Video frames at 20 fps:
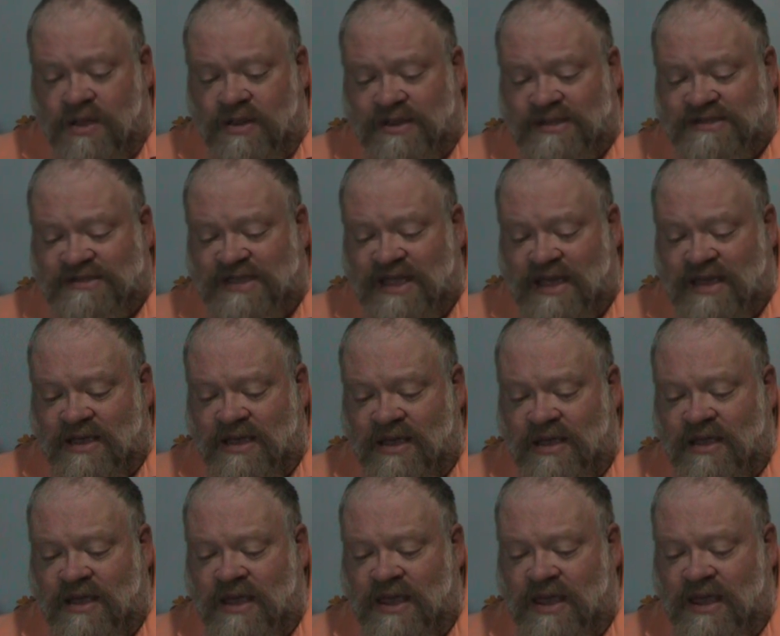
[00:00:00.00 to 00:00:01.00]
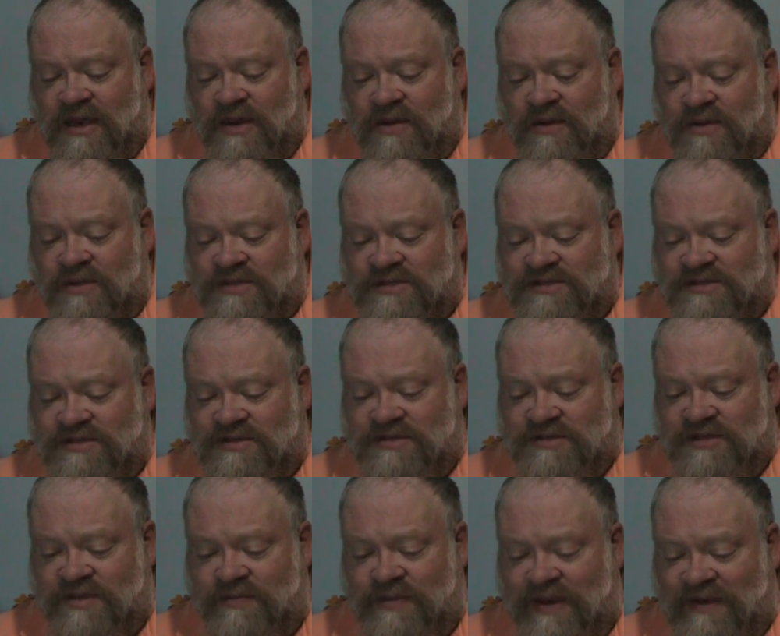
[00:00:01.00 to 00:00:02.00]
the second candle is
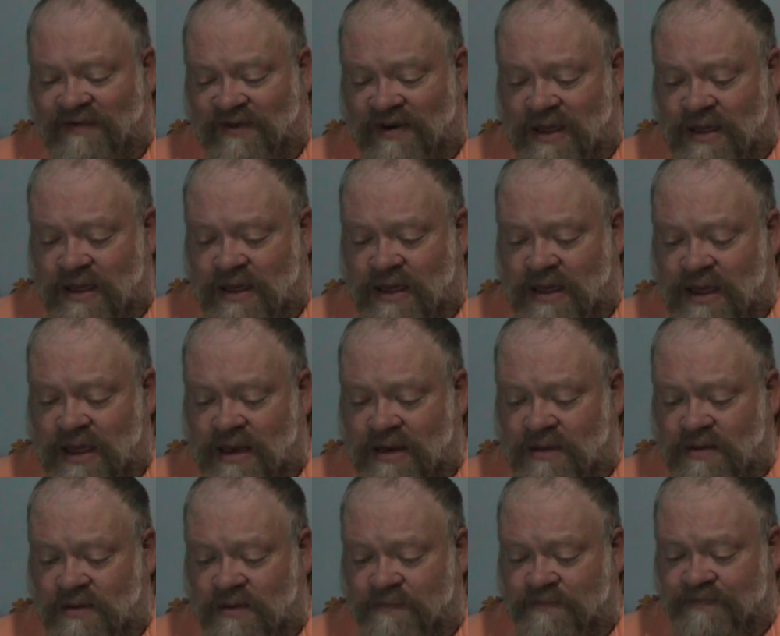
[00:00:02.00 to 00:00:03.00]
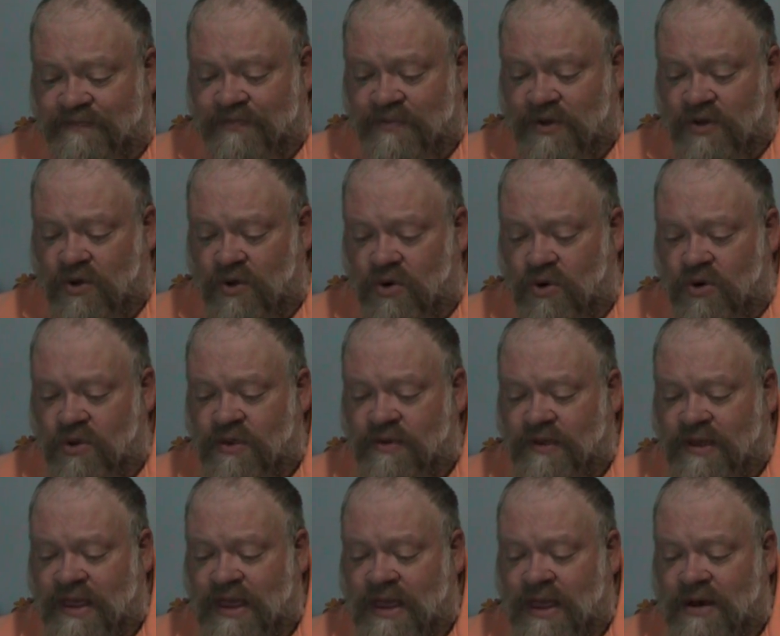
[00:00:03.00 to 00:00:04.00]
the Bethlehem candle or the
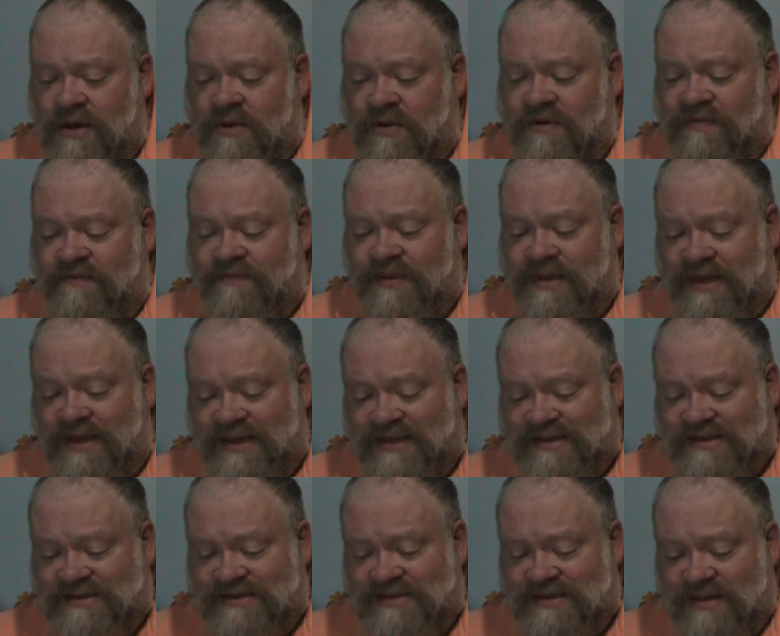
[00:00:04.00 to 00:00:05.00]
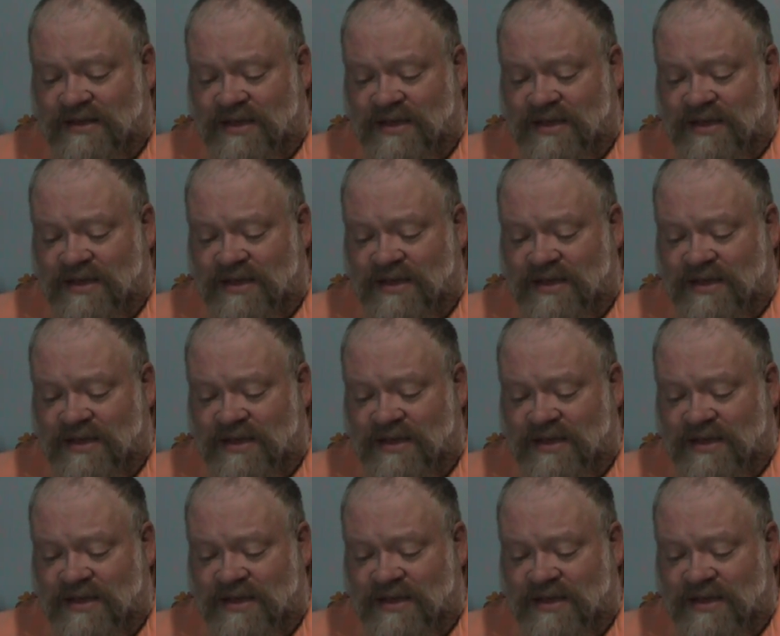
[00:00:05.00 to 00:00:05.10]
candle of peace.